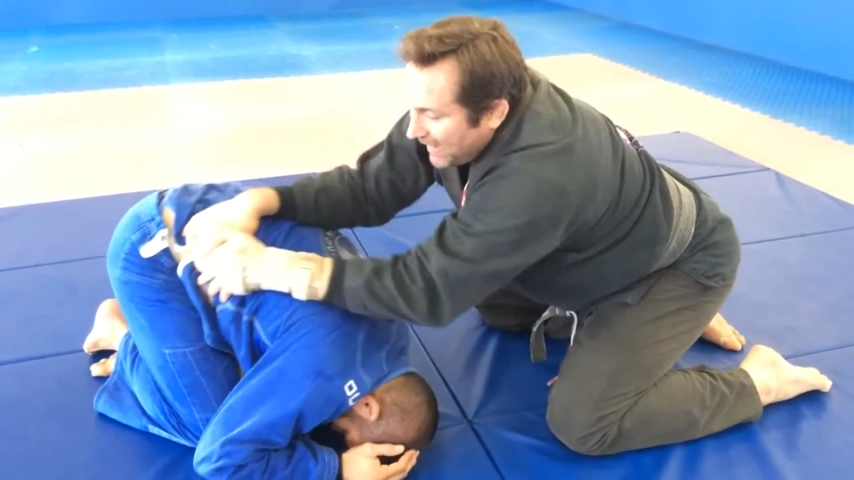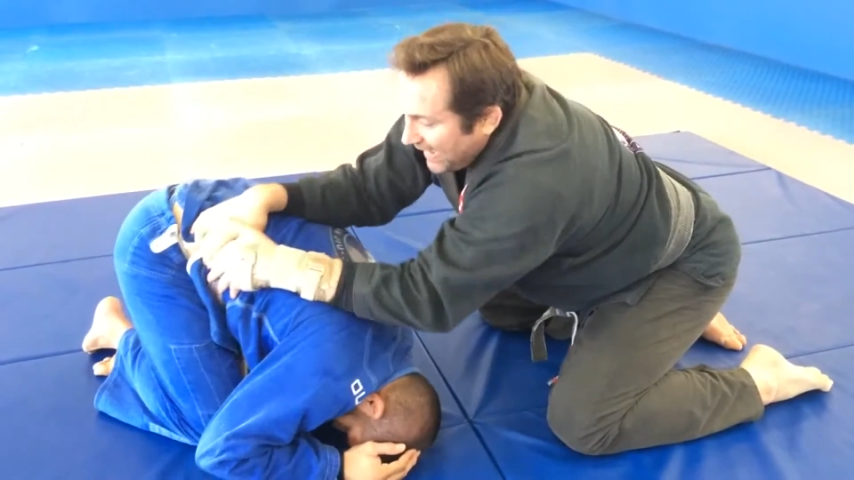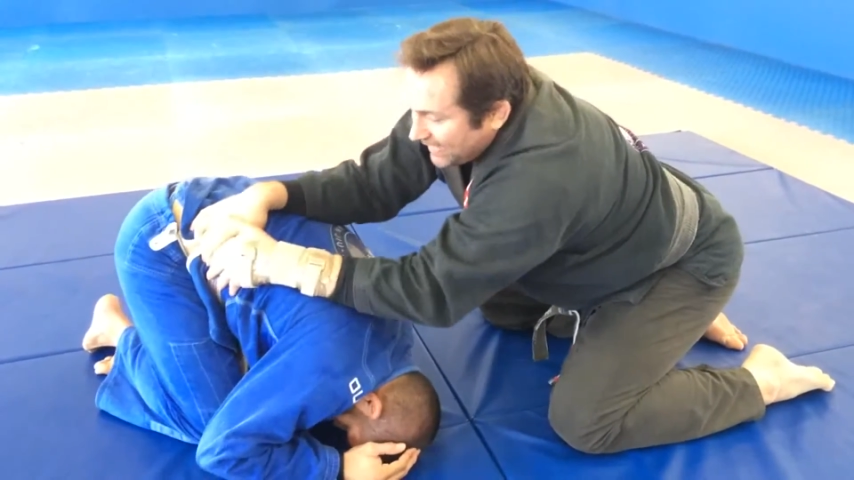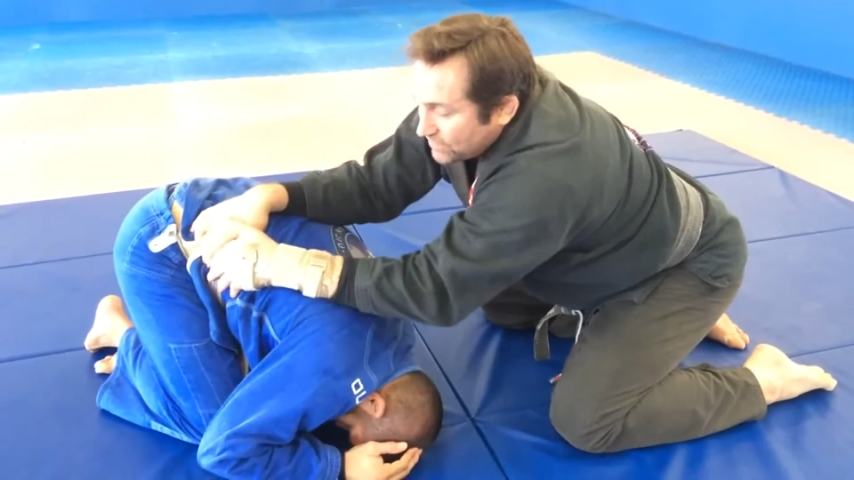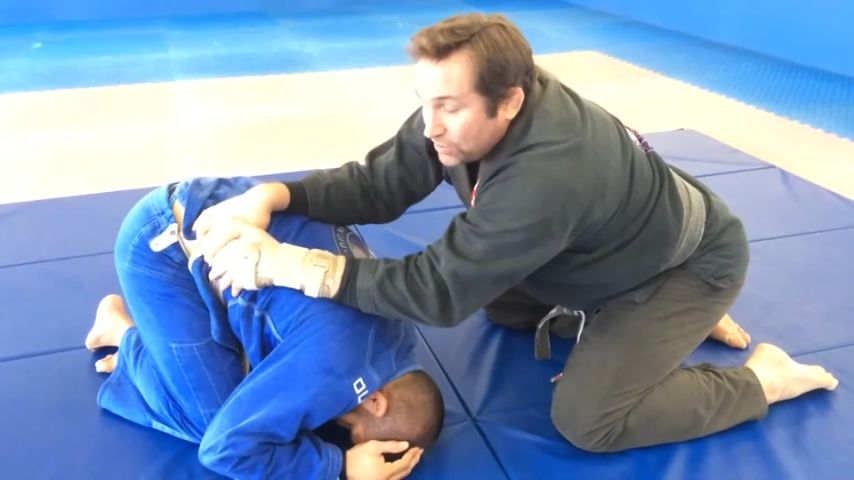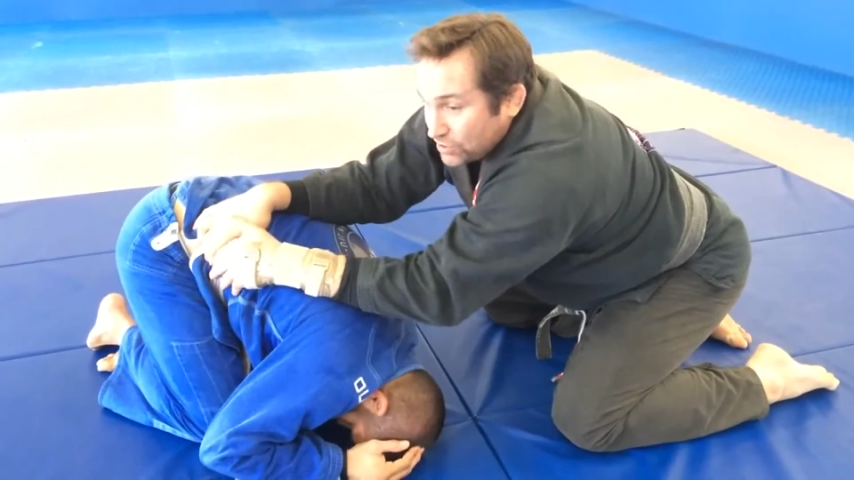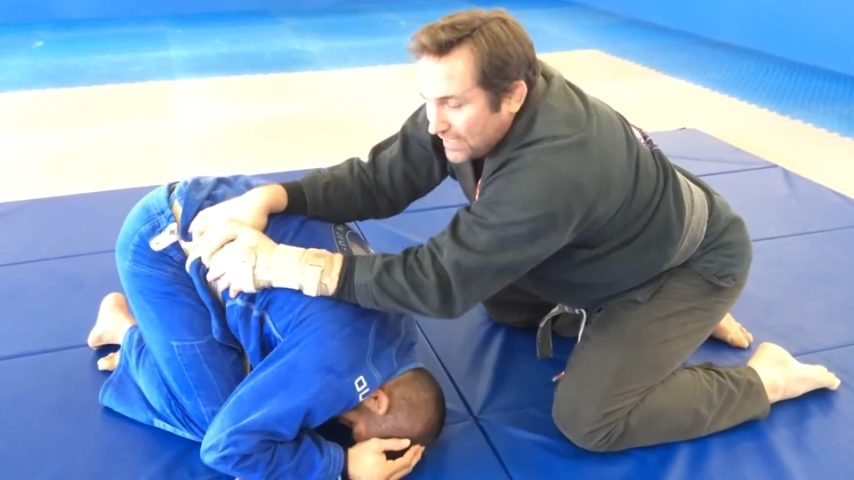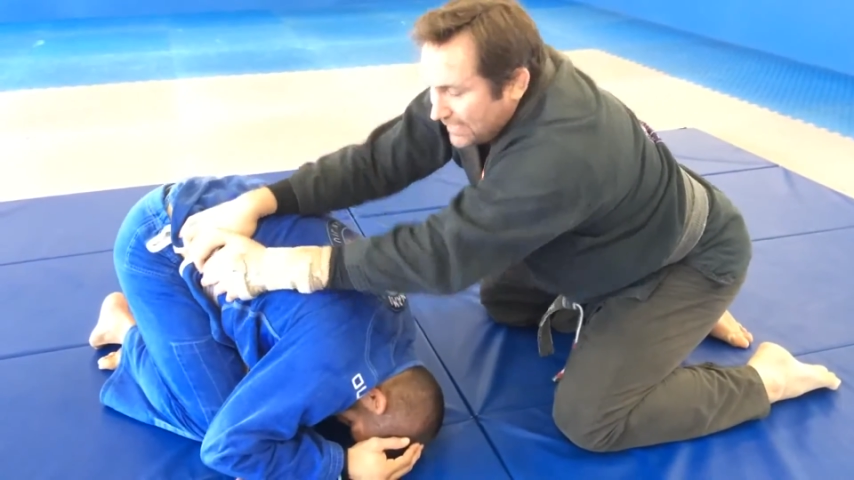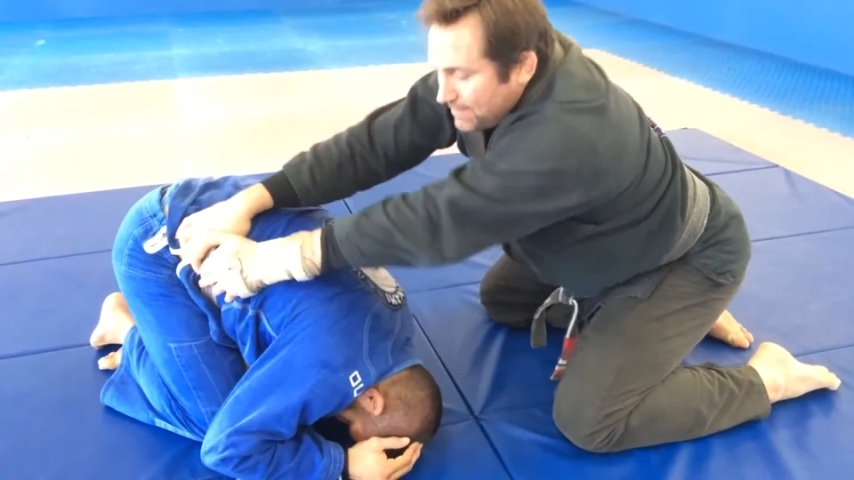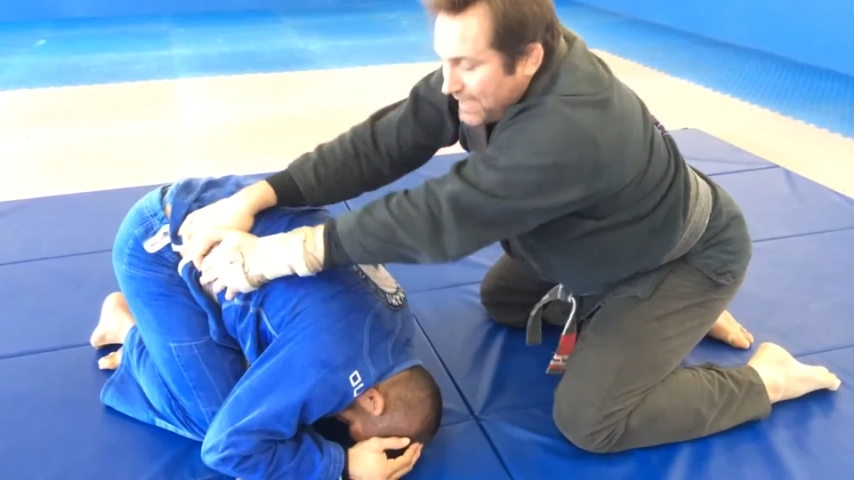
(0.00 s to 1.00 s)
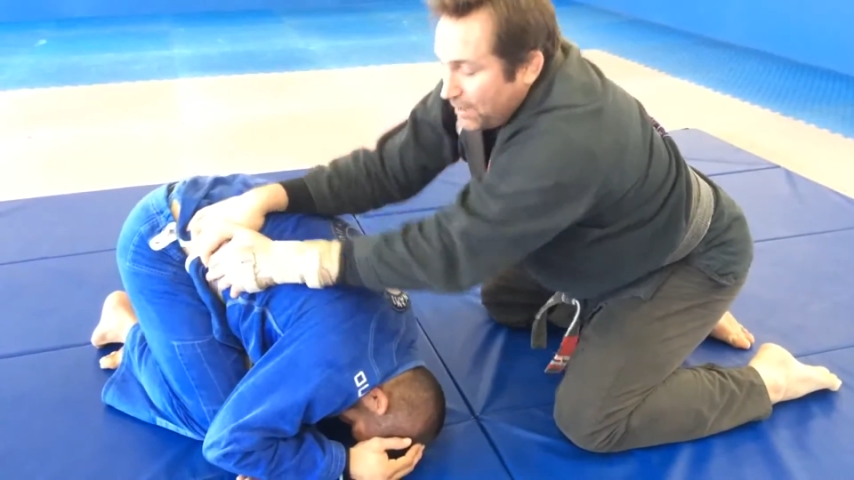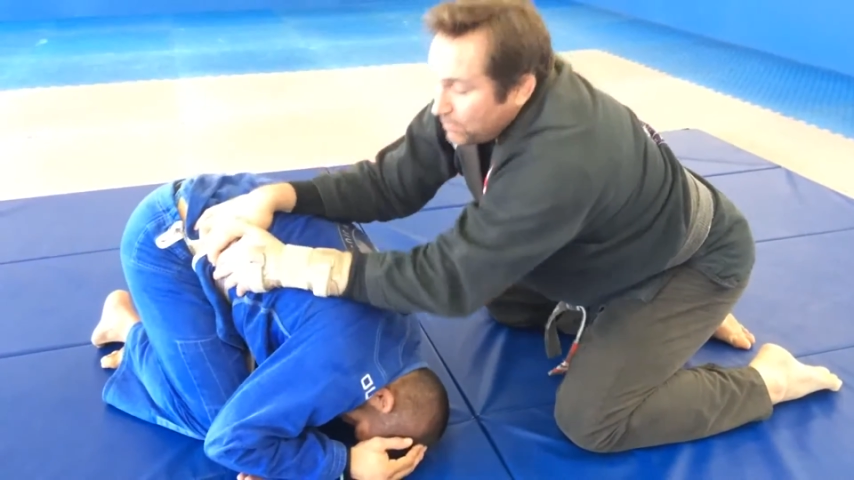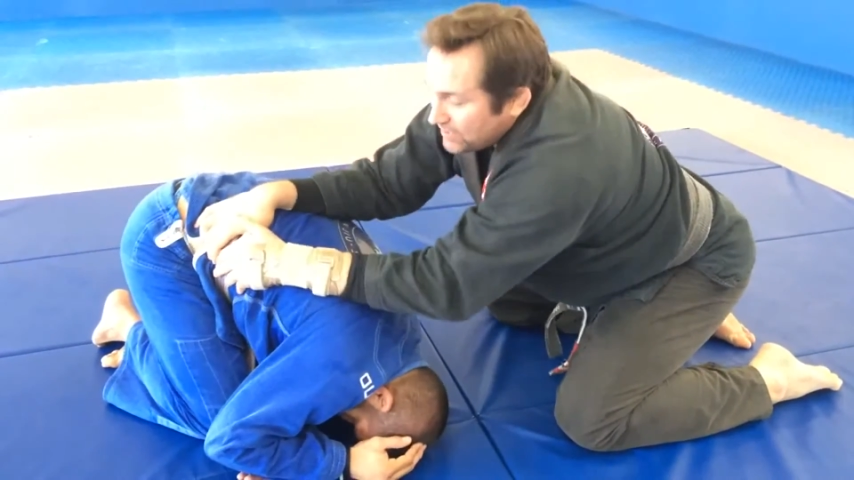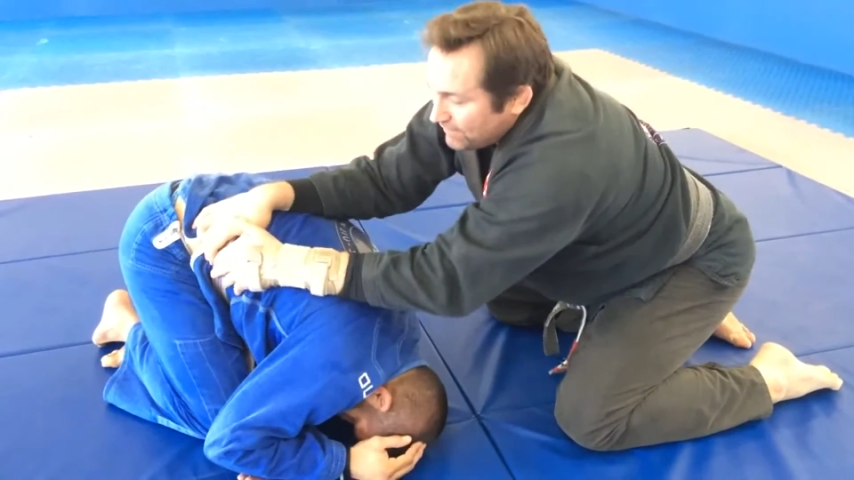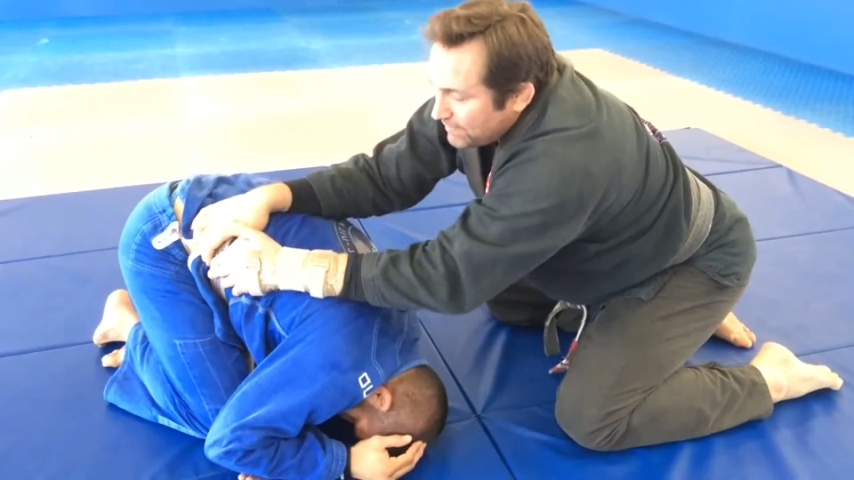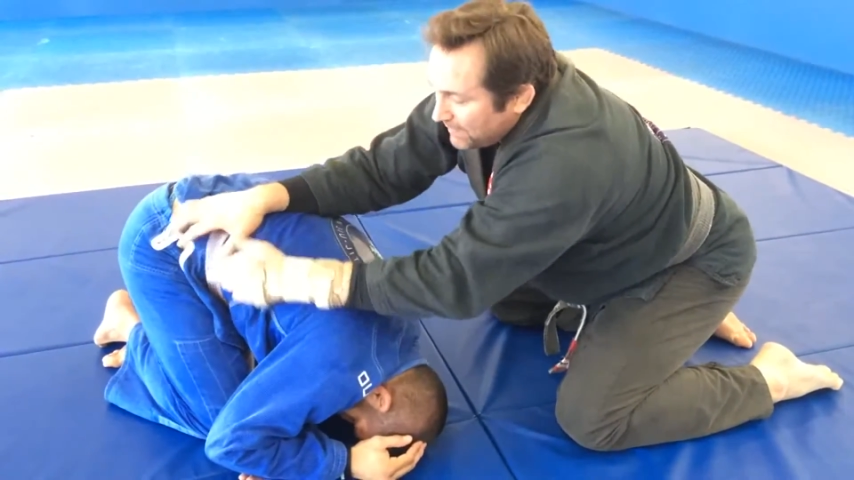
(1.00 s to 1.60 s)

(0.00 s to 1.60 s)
hands usually and keep my elbows heavy.